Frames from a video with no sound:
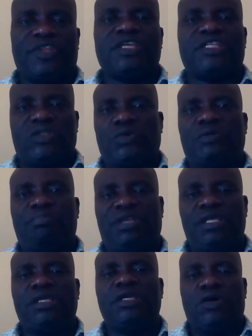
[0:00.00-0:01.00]
It would
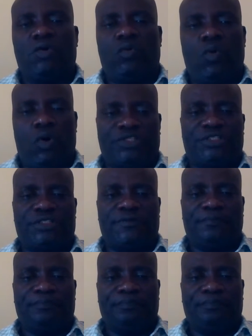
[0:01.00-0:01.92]
be washed.